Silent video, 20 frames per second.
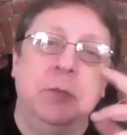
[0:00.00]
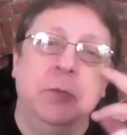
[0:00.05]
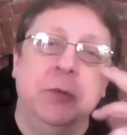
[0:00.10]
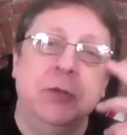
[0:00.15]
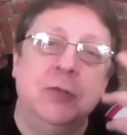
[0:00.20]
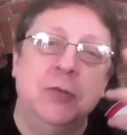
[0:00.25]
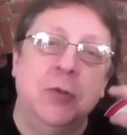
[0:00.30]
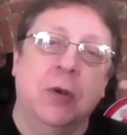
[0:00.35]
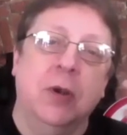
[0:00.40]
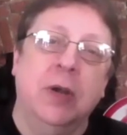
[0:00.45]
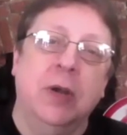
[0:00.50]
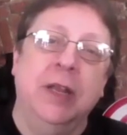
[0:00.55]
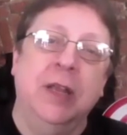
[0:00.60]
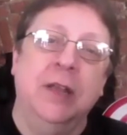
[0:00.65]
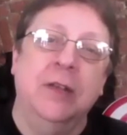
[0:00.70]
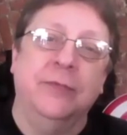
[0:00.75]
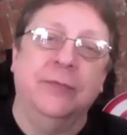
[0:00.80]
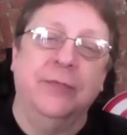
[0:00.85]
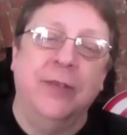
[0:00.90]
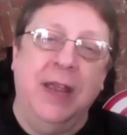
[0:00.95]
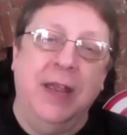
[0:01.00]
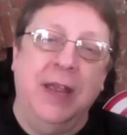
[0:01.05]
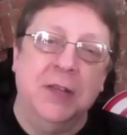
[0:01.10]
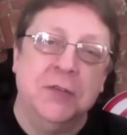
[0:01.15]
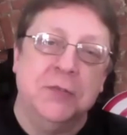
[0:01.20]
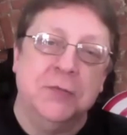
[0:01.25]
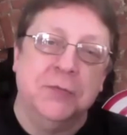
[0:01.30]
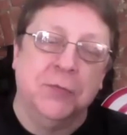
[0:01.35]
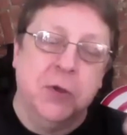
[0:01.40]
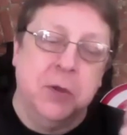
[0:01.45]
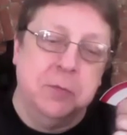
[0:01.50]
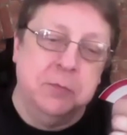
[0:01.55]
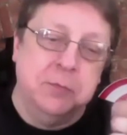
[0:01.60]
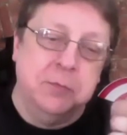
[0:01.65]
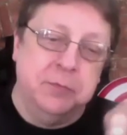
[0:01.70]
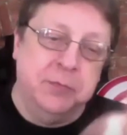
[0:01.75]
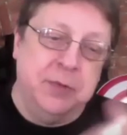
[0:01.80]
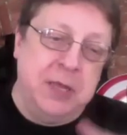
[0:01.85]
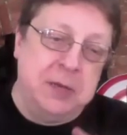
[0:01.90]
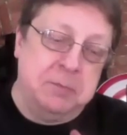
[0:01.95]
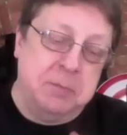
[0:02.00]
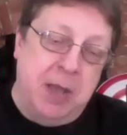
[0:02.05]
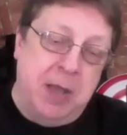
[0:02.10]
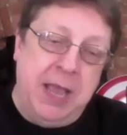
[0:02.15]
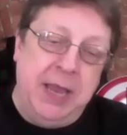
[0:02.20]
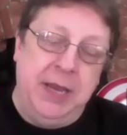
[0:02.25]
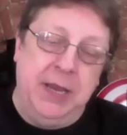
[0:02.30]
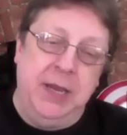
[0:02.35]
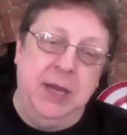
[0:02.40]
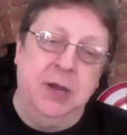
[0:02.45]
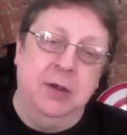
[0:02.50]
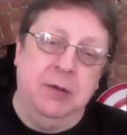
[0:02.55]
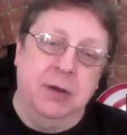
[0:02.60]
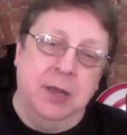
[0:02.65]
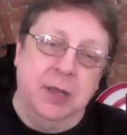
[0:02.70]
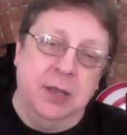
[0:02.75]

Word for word: majority of fans from like my era